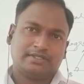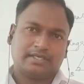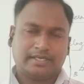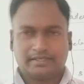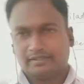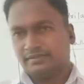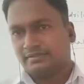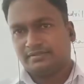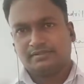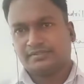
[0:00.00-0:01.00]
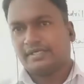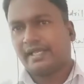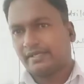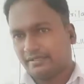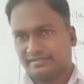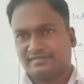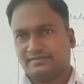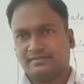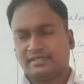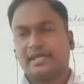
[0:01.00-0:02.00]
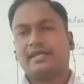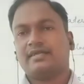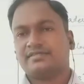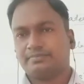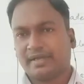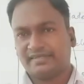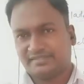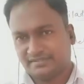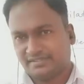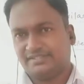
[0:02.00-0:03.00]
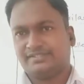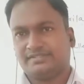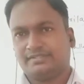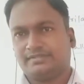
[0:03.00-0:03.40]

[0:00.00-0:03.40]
and the diagonals bisect each other.